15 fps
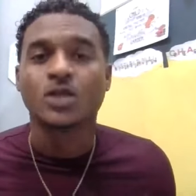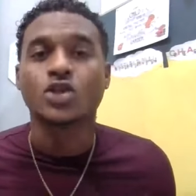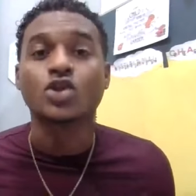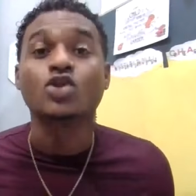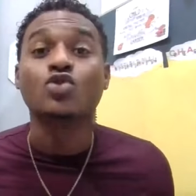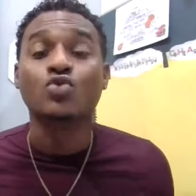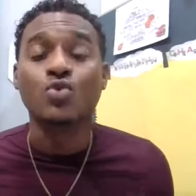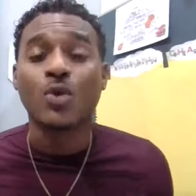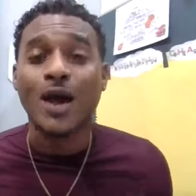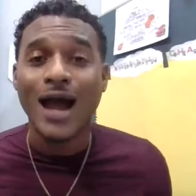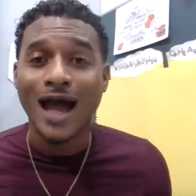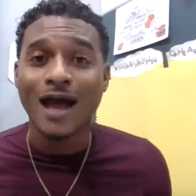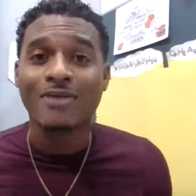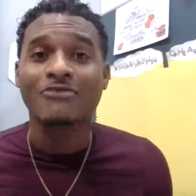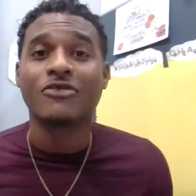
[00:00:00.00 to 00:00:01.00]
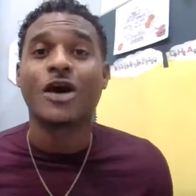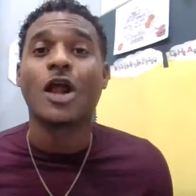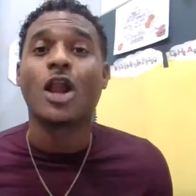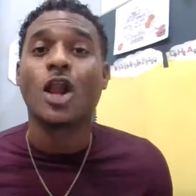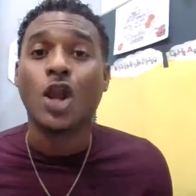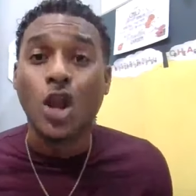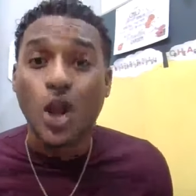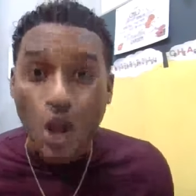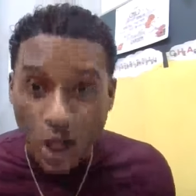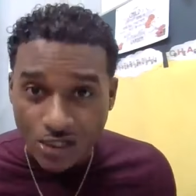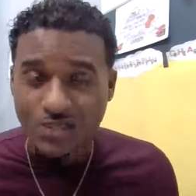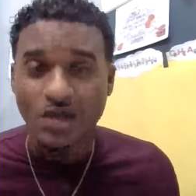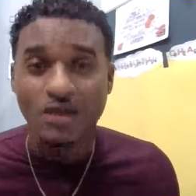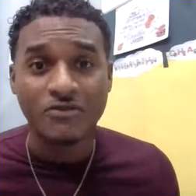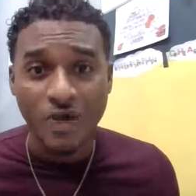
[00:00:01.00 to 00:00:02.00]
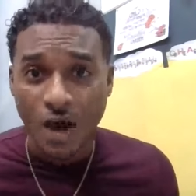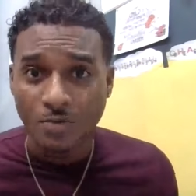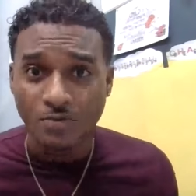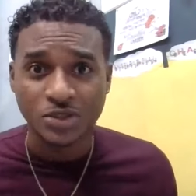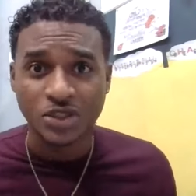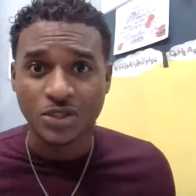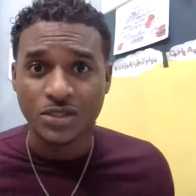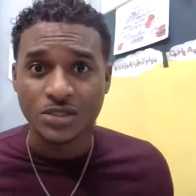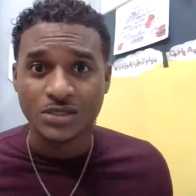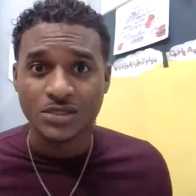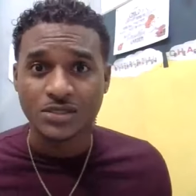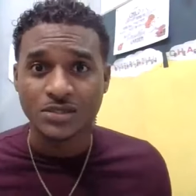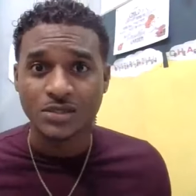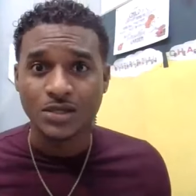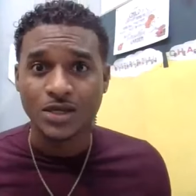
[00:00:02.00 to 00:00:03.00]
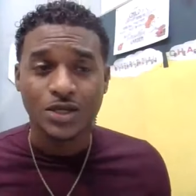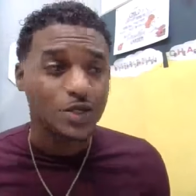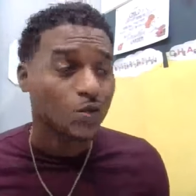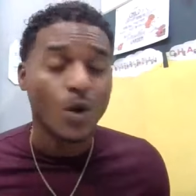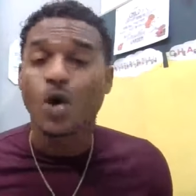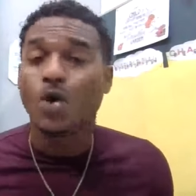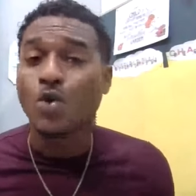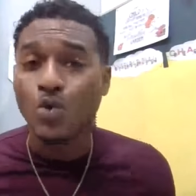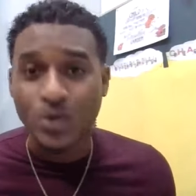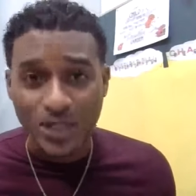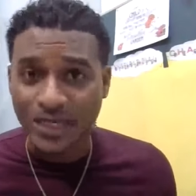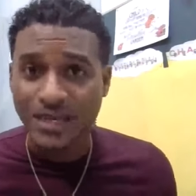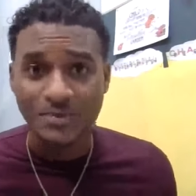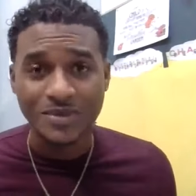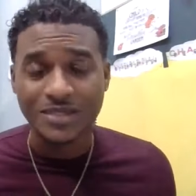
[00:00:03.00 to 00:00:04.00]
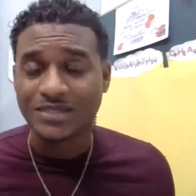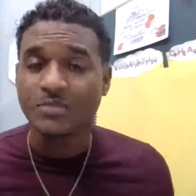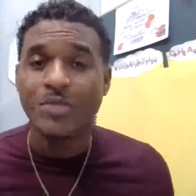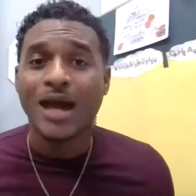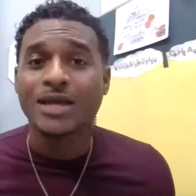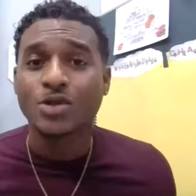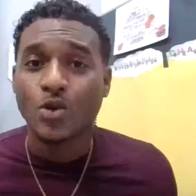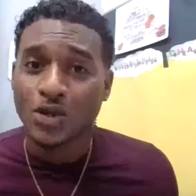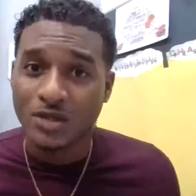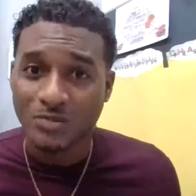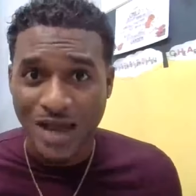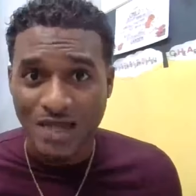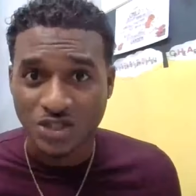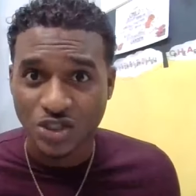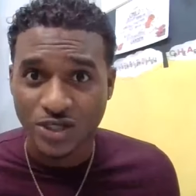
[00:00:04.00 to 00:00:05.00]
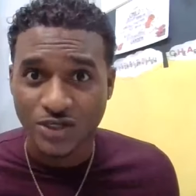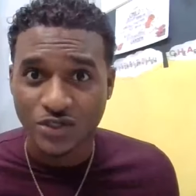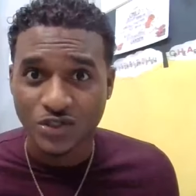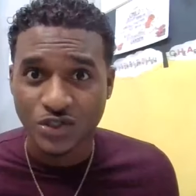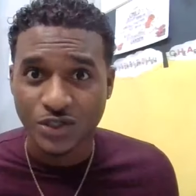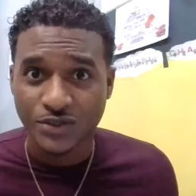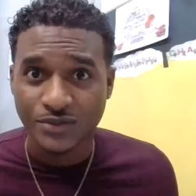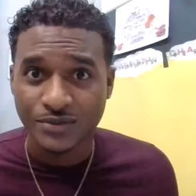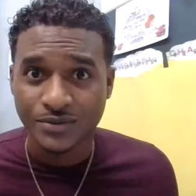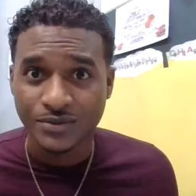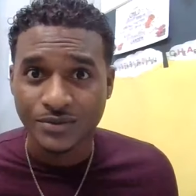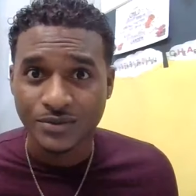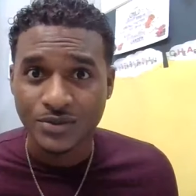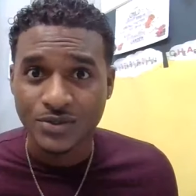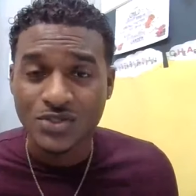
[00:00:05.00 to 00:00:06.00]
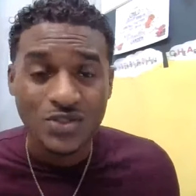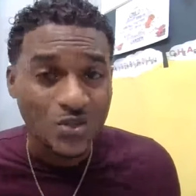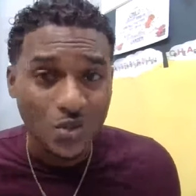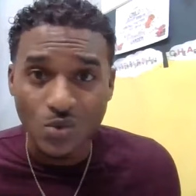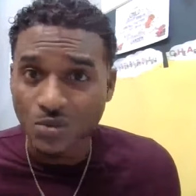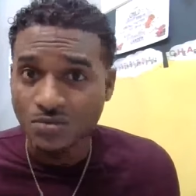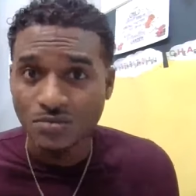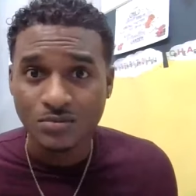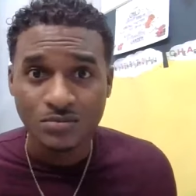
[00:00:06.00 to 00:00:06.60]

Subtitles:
You have a lot of options. You are only limited by your imagination. So,